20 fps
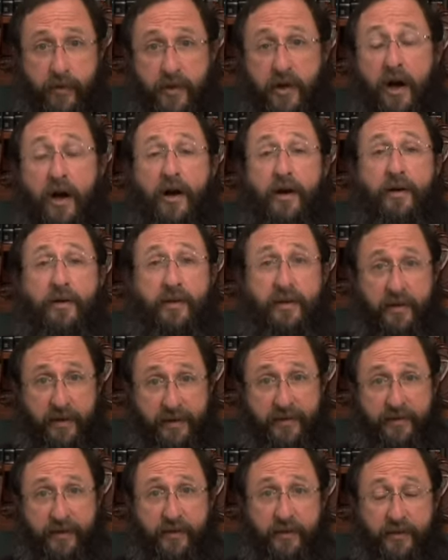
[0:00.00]
God
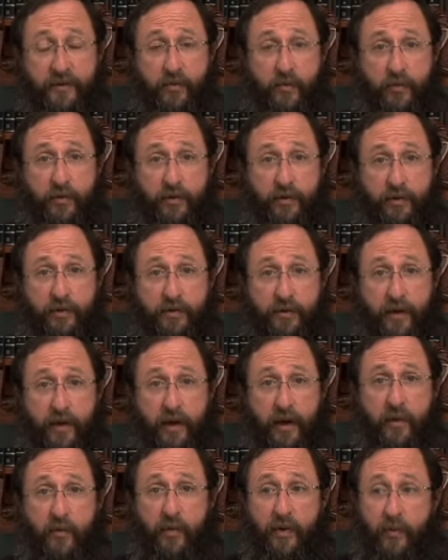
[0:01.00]
is in this world
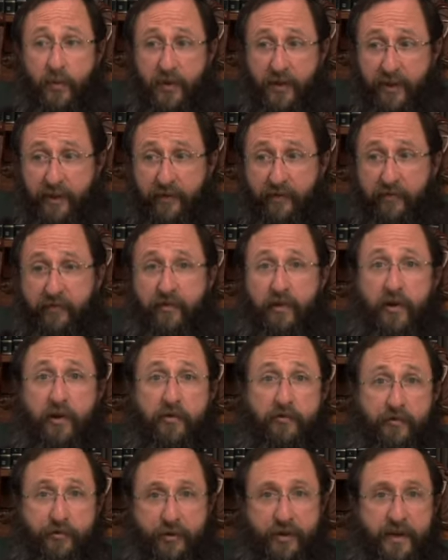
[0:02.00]
and we will live
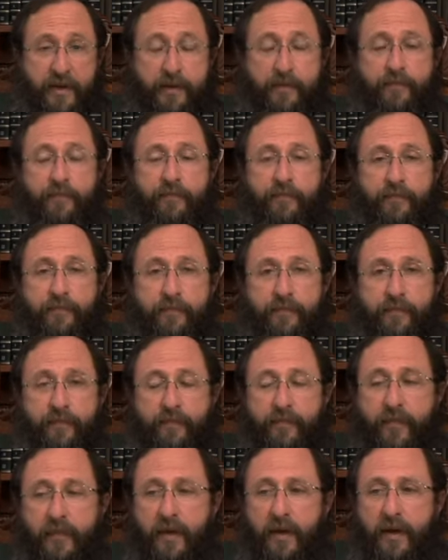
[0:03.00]
for him.
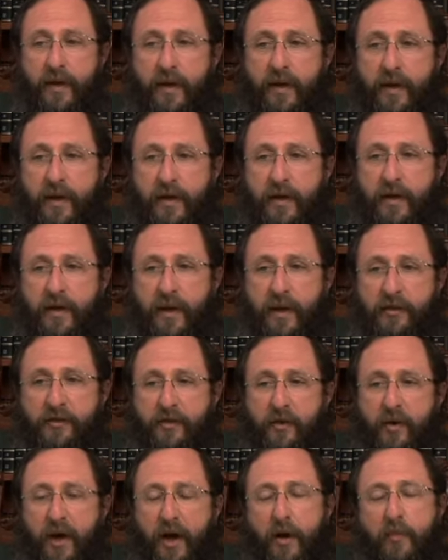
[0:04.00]
And
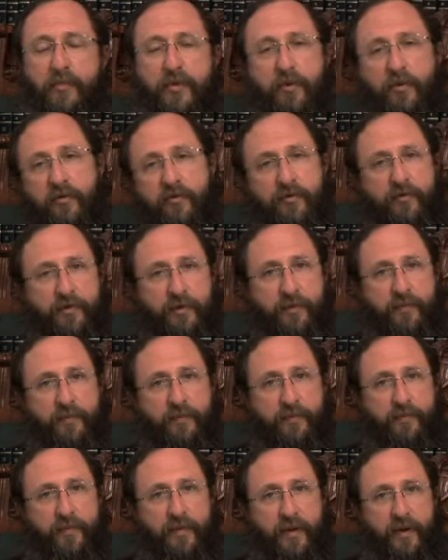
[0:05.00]
so how beautiful
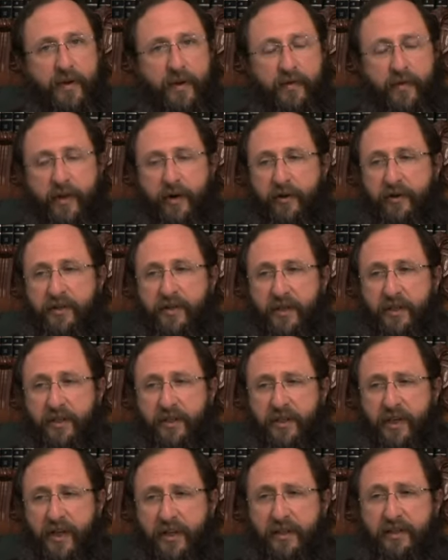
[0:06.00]
that our
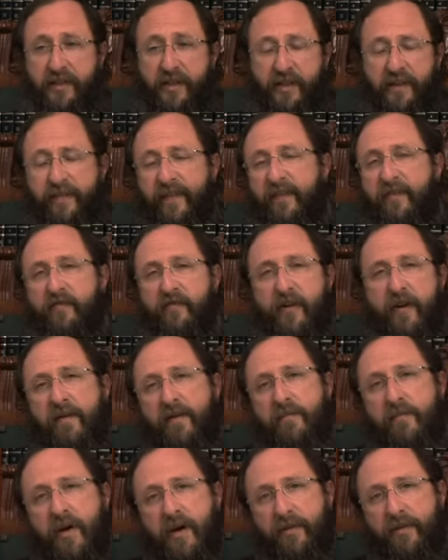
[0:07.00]
sages tell us that in this
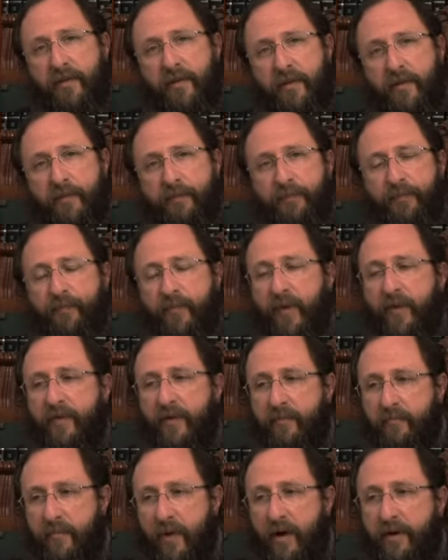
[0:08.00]
very month,
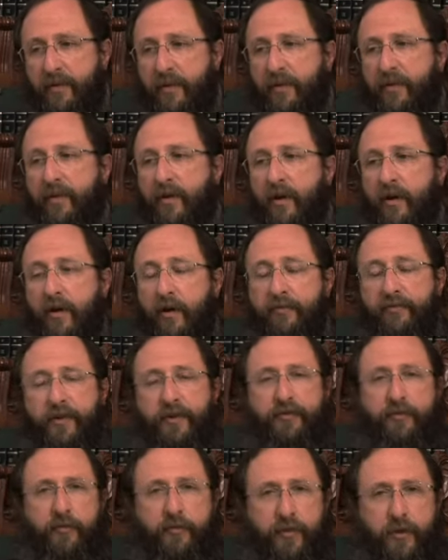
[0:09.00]
the month of
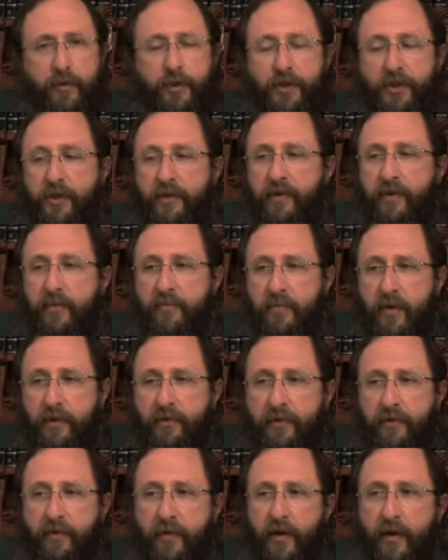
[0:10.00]
retribution, the
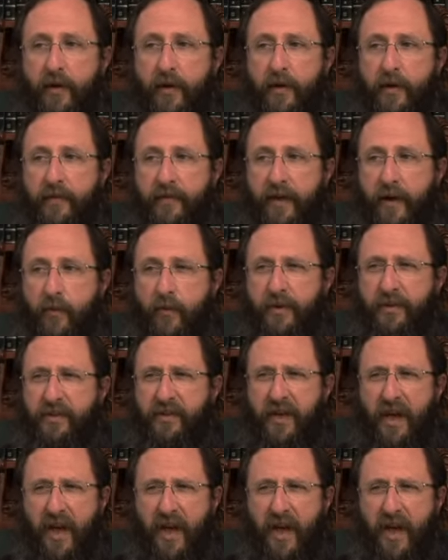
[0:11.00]
month that was